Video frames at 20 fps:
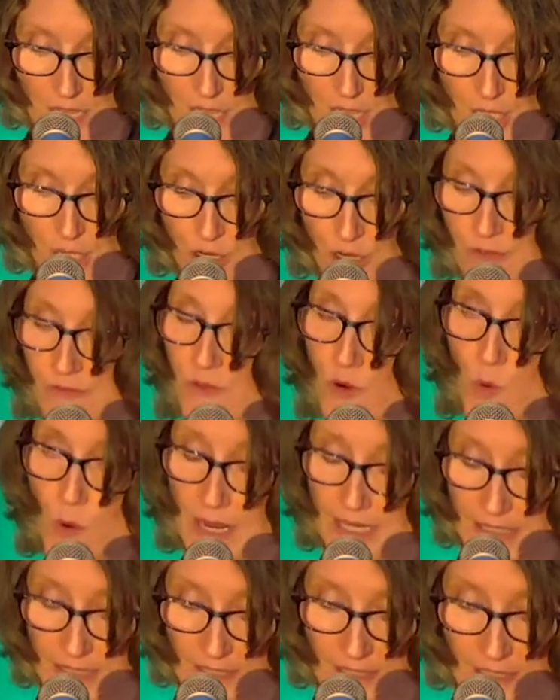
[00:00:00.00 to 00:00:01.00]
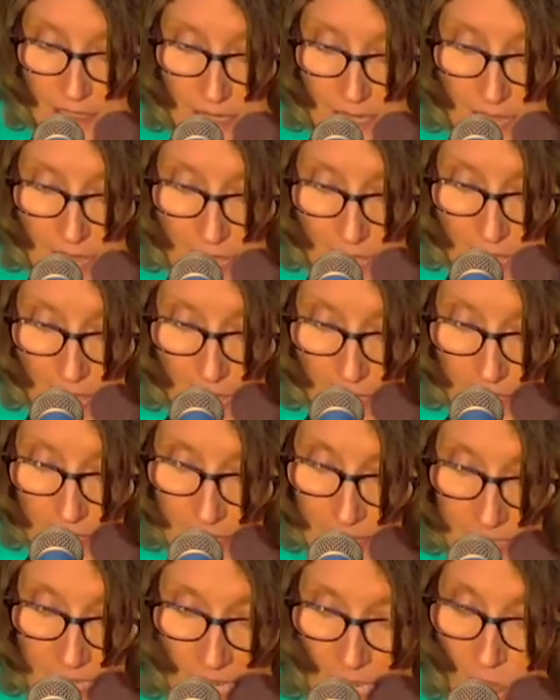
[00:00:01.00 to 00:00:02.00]
Your voice
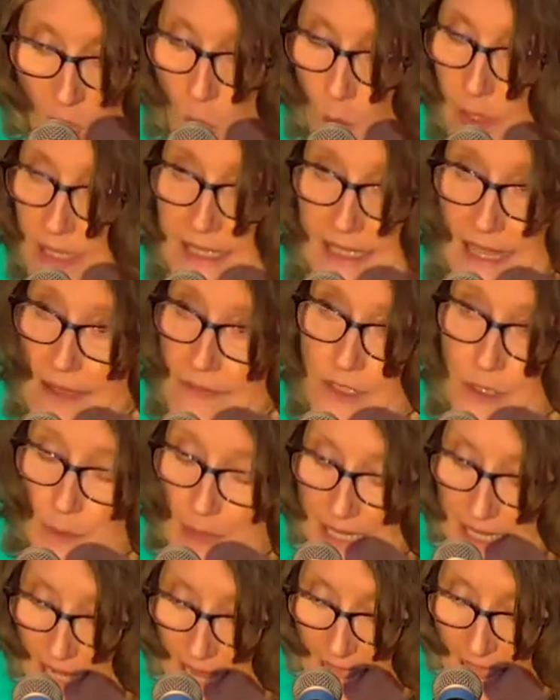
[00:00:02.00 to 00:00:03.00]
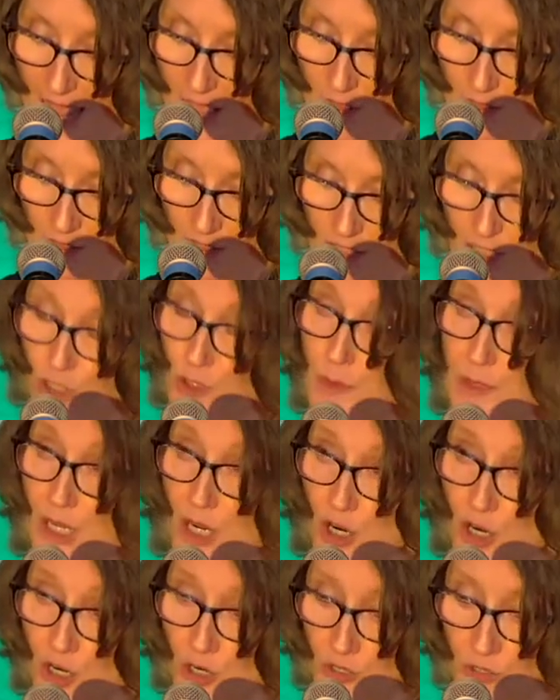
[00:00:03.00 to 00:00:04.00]
does not always have to be loud to be
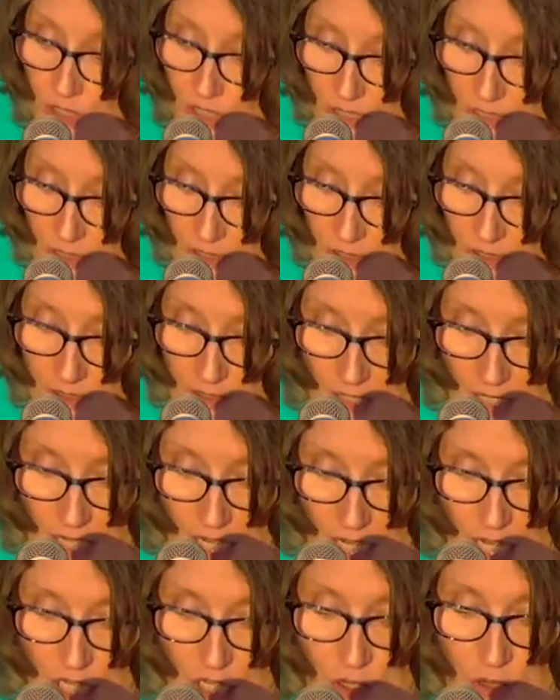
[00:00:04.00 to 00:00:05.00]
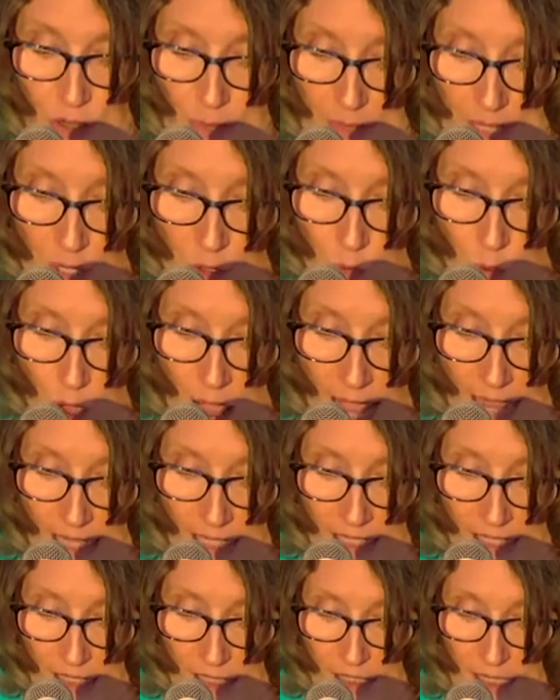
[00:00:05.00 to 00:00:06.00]
heard. You can be
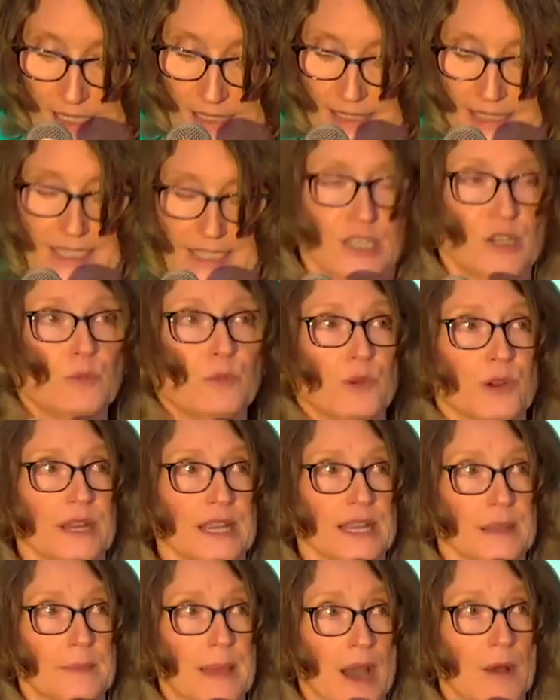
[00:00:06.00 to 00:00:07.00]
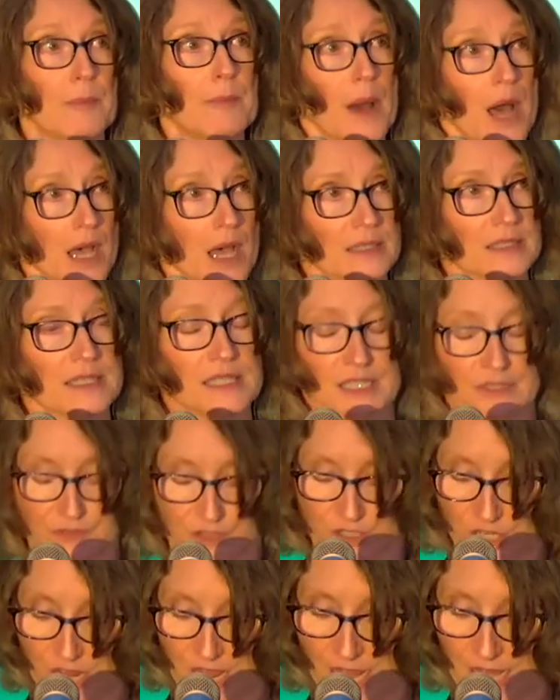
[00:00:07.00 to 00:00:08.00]
quiet and still bring about positive
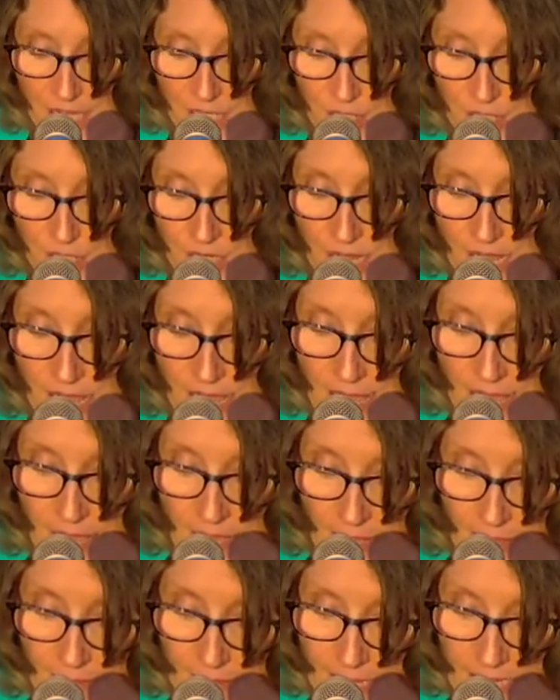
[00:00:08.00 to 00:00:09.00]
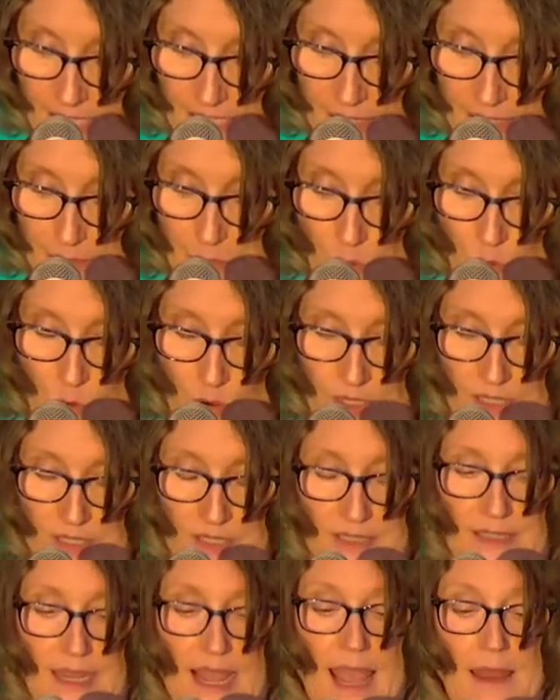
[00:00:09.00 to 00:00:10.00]
change that is
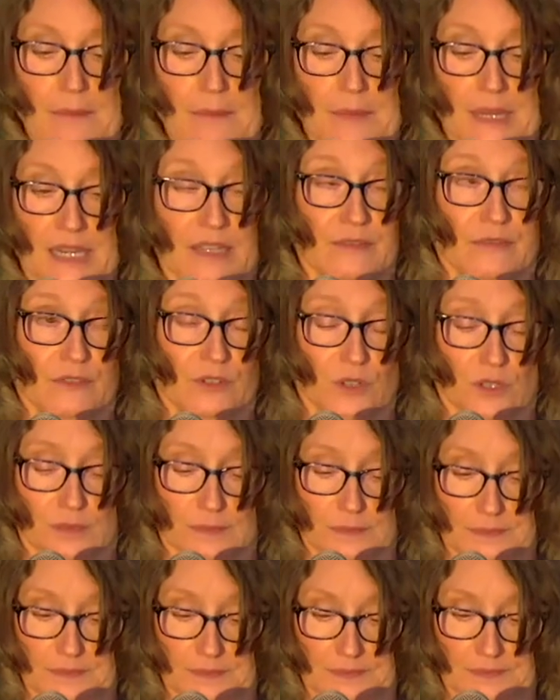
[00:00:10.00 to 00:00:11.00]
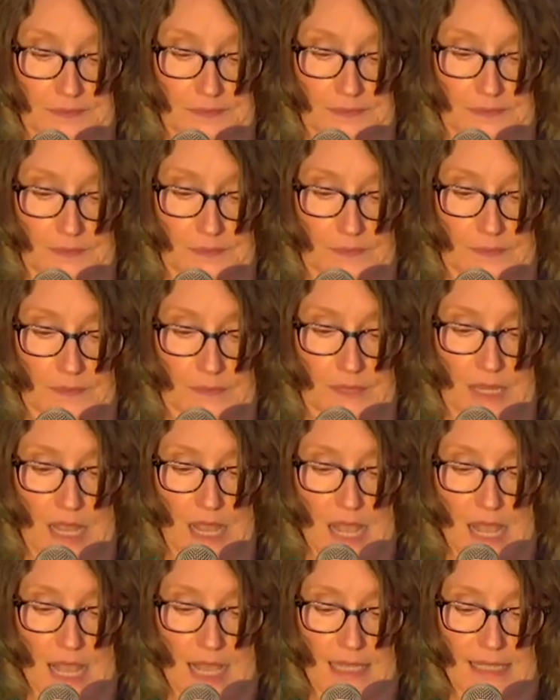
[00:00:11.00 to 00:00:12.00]
important and meaningful.
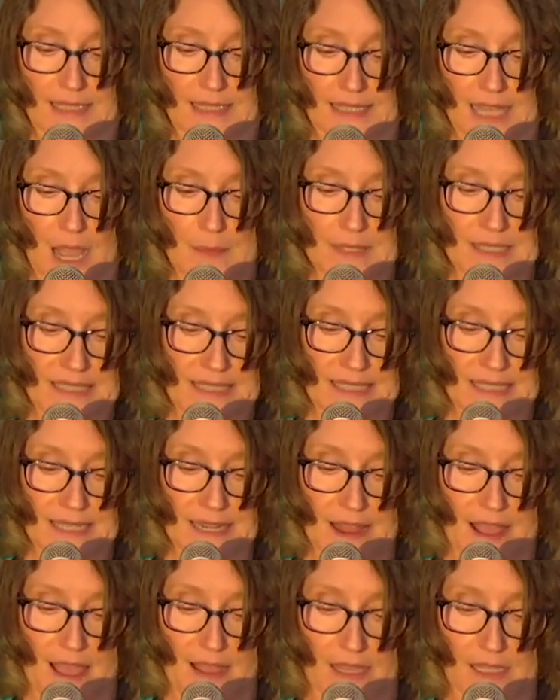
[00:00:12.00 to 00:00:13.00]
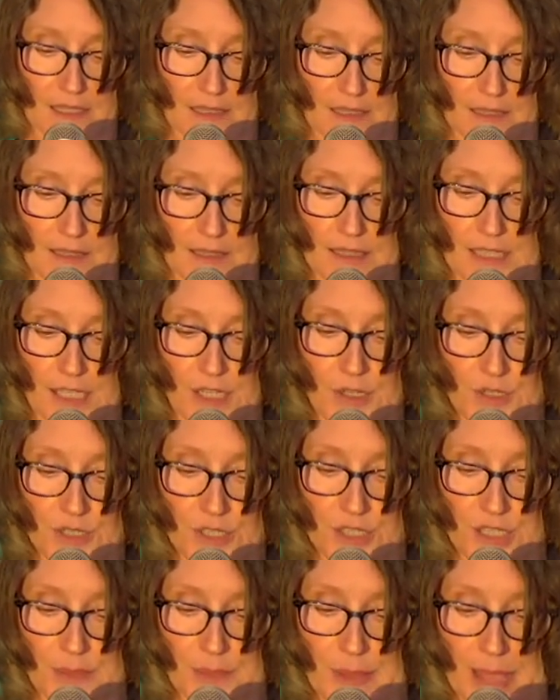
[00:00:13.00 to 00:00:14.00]
Simon Sinek,
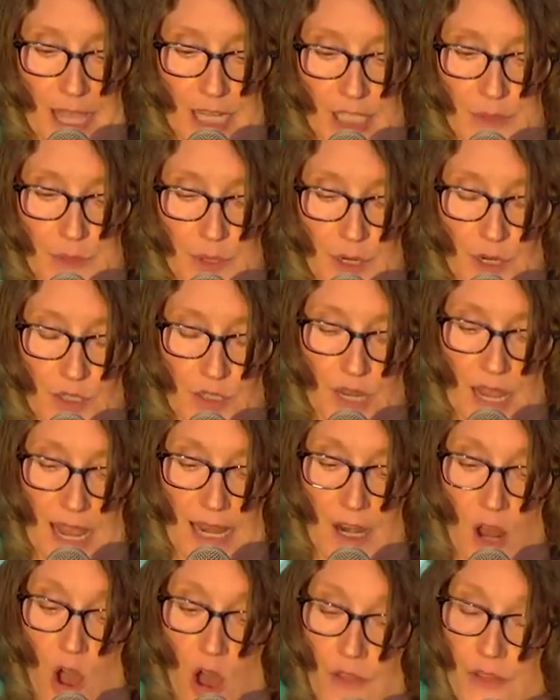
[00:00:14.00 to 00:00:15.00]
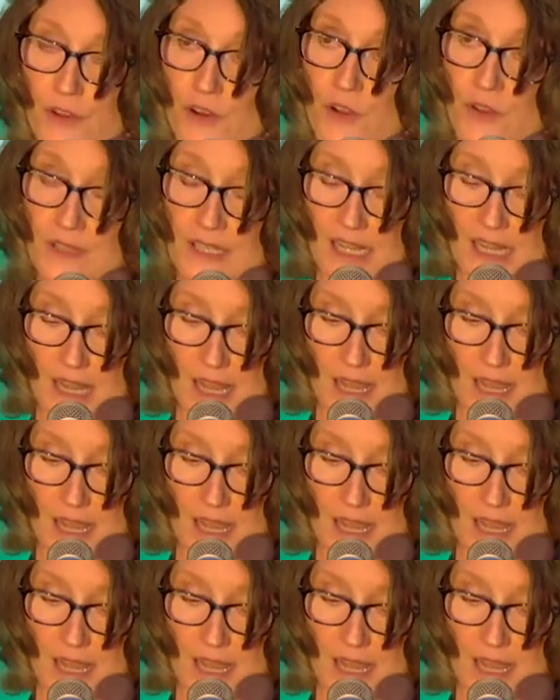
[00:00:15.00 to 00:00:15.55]
leadership expert and author the